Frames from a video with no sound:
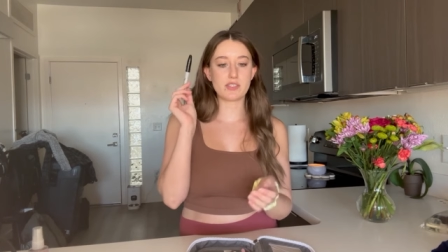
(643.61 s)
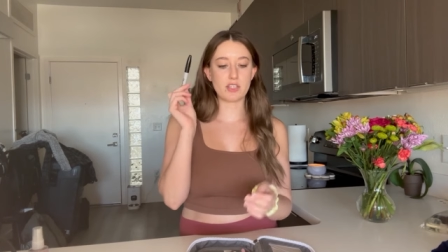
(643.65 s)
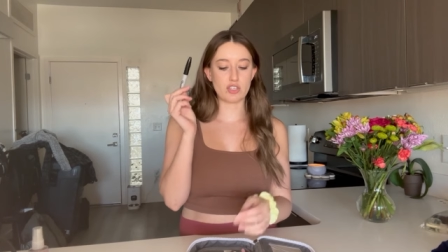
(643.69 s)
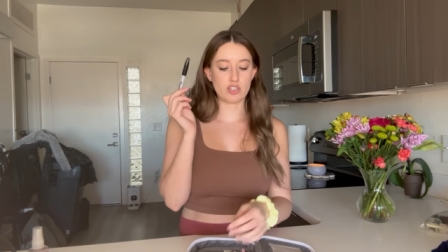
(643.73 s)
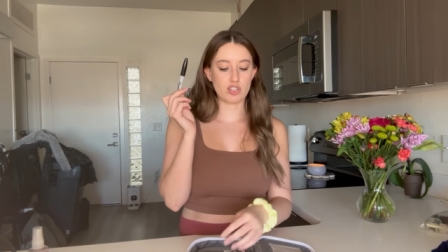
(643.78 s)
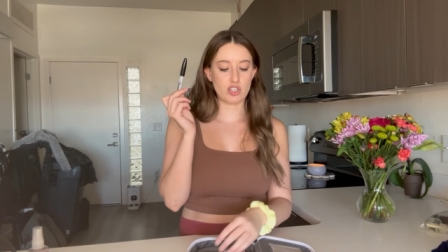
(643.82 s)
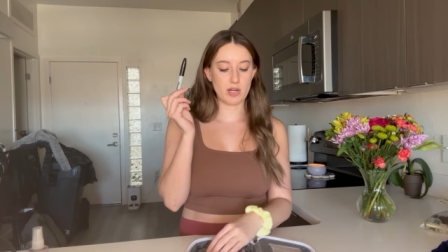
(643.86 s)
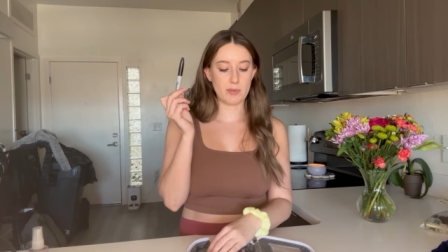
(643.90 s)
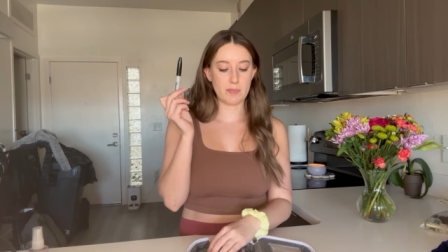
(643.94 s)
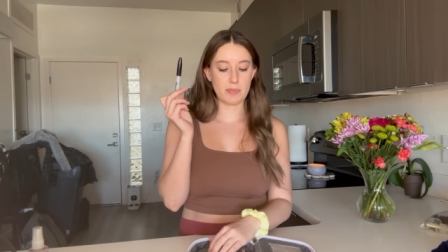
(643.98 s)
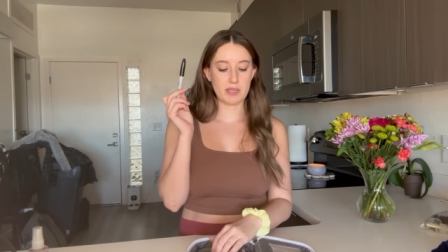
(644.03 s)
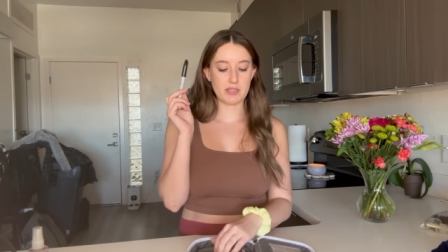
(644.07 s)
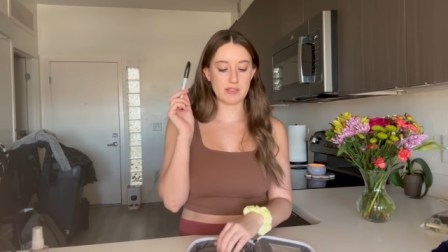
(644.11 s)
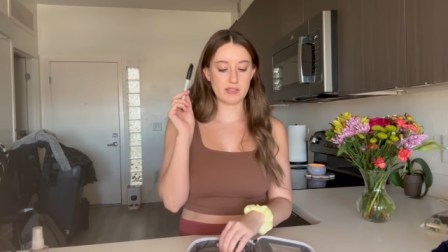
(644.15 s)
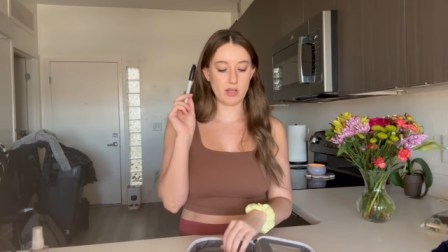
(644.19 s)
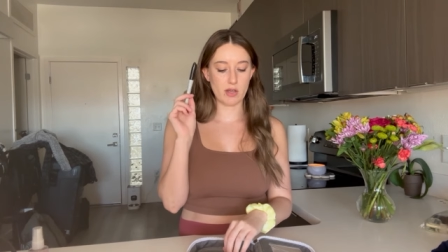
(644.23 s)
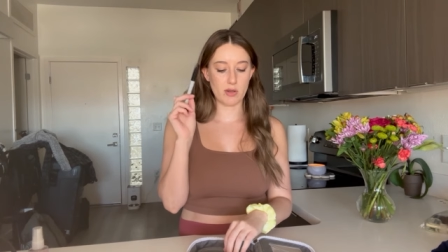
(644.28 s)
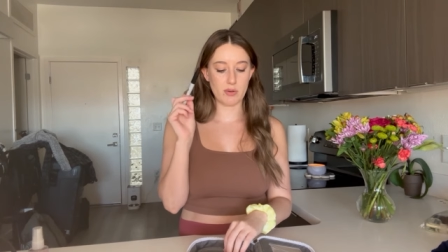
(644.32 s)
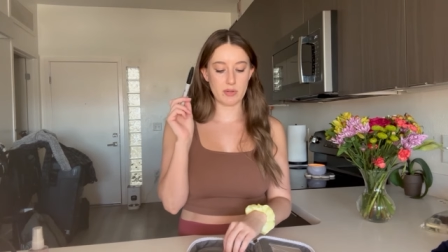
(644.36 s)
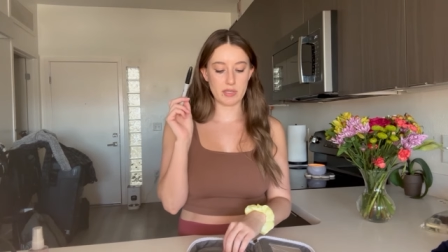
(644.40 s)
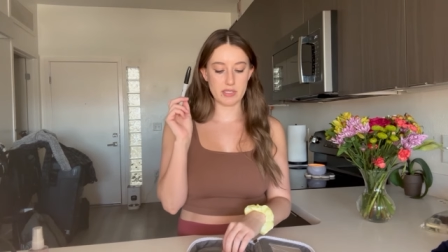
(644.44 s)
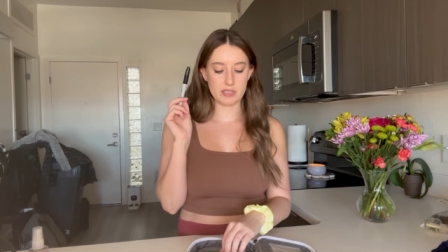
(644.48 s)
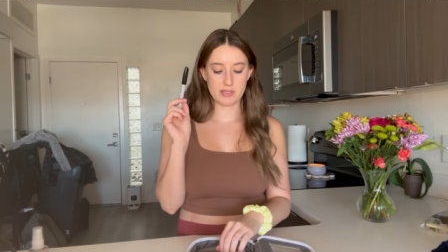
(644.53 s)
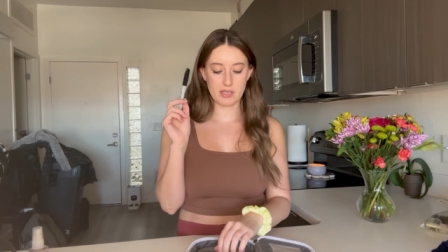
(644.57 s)
a Sharpie is
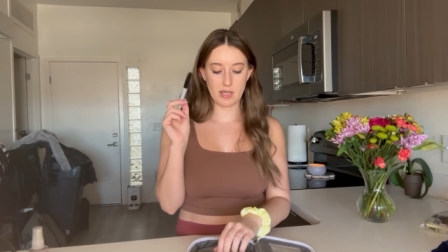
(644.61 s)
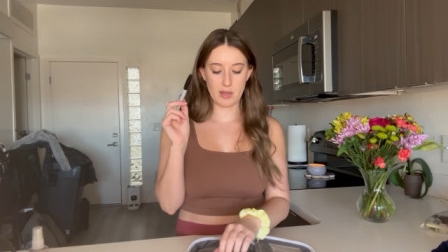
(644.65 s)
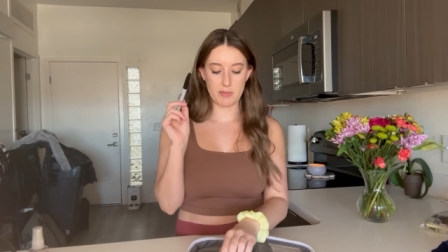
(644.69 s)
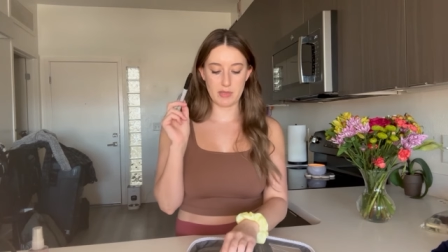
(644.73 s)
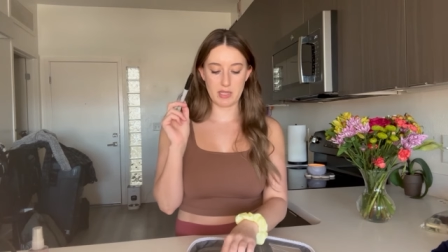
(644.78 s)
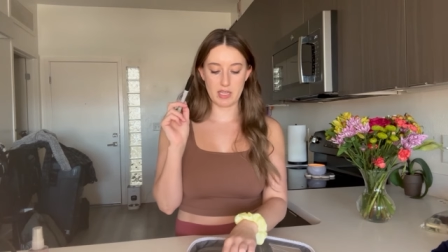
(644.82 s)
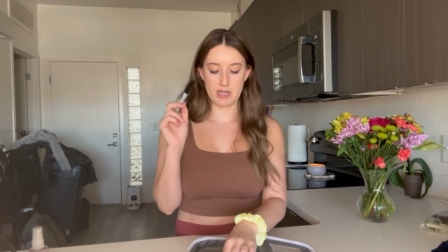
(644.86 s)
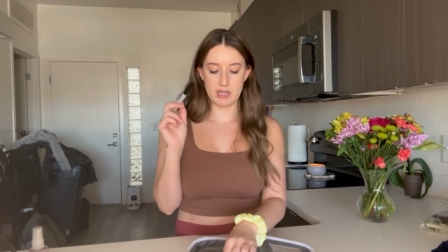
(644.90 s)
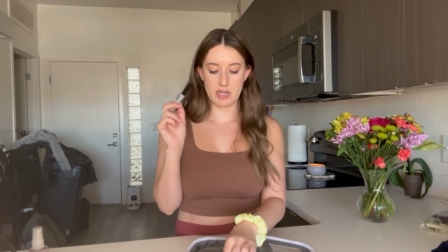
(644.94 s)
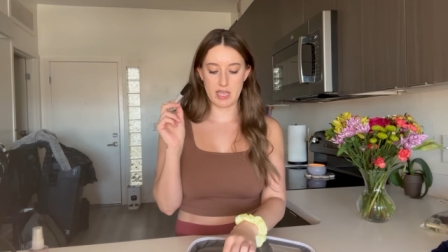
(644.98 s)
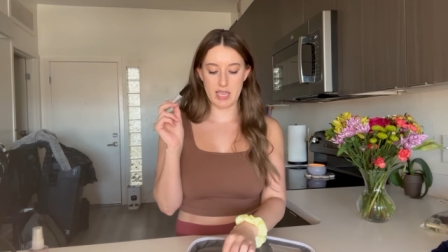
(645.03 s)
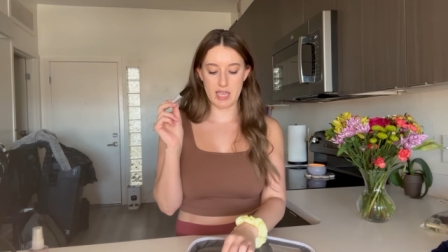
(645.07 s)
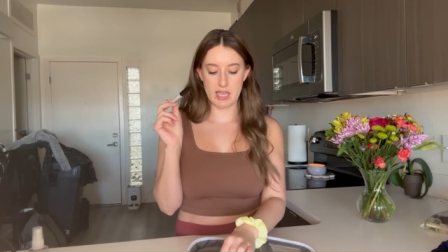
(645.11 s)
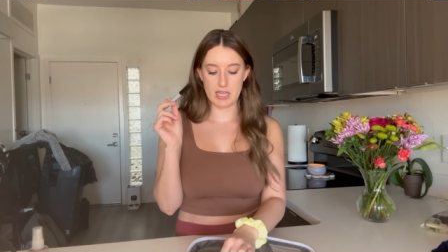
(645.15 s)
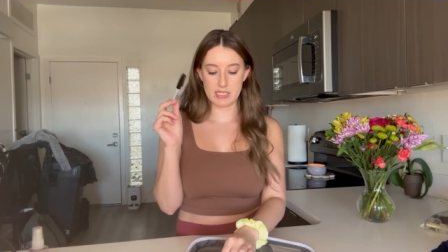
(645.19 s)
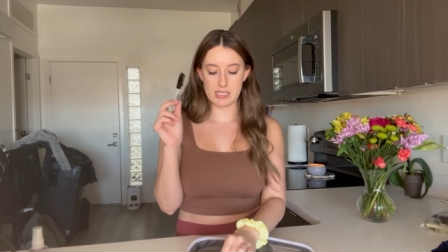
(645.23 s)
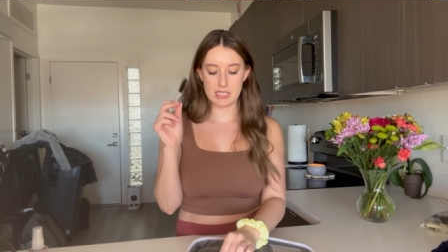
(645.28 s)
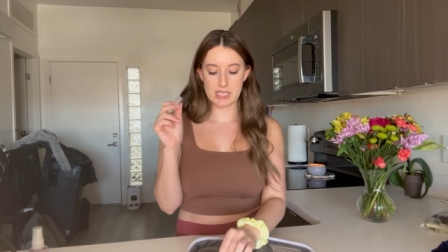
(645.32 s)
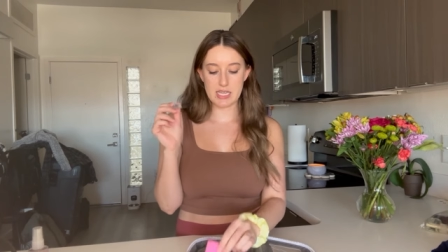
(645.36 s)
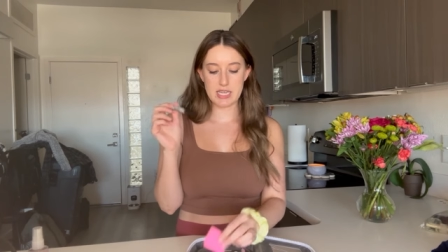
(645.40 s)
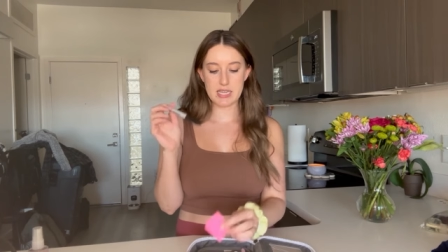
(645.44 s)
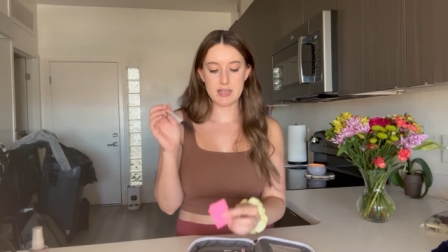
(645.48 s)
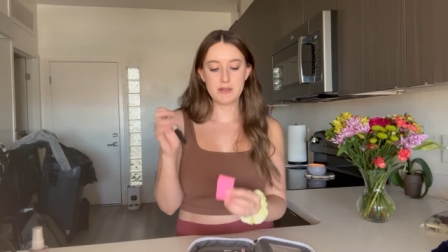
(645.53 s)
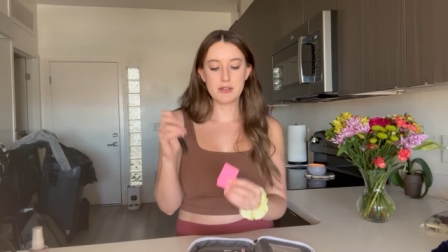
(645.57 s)
always coming in
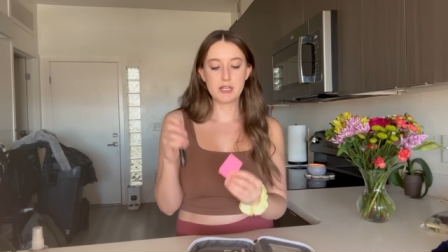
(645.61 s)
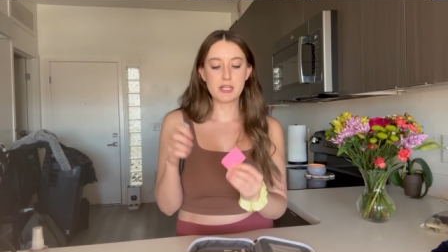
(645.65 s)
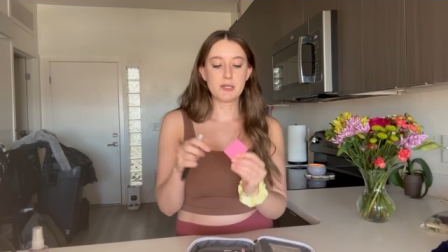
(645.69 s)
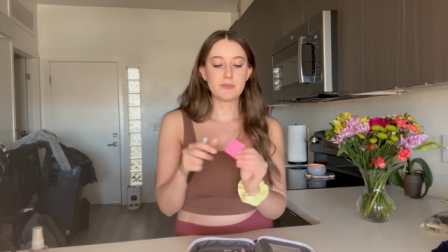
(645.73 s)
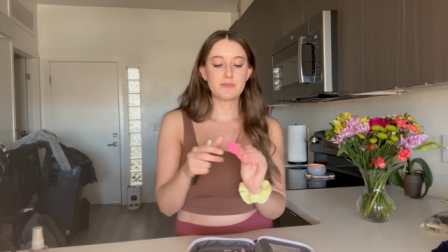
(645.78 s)
handy.